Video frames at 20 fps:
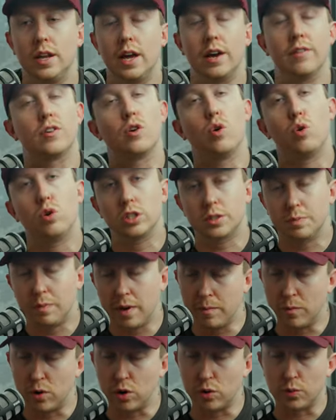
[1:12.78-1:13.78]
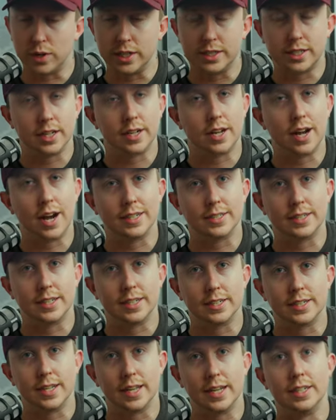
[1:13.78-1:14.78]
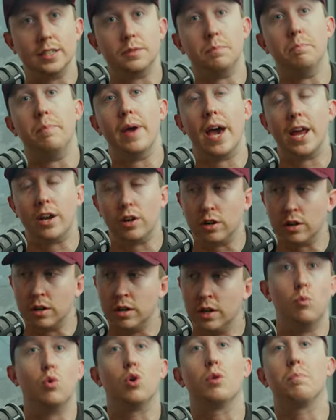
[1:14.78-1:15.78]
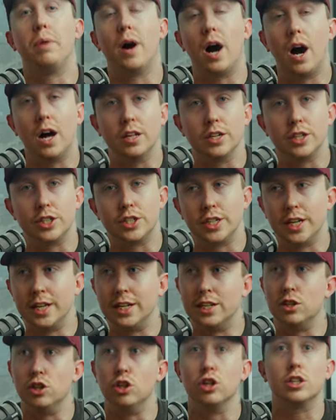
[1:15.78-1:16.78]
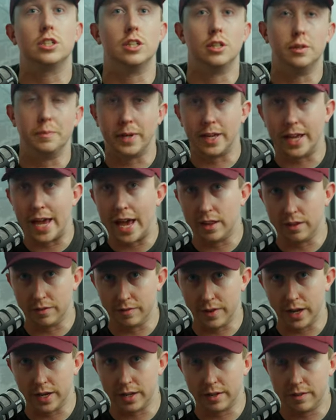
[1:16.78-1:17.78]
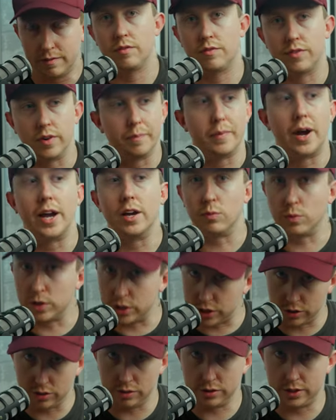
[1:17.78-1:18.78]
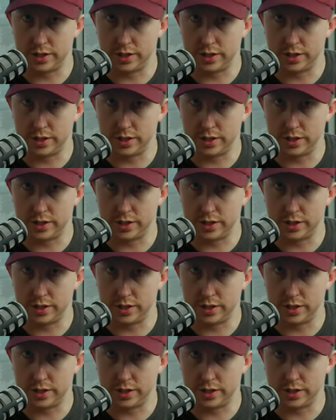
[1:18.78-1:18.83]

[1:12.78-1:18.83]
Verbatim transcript: Now, of course, my more recent content is better, more polished, and looks a little bit elevated from my original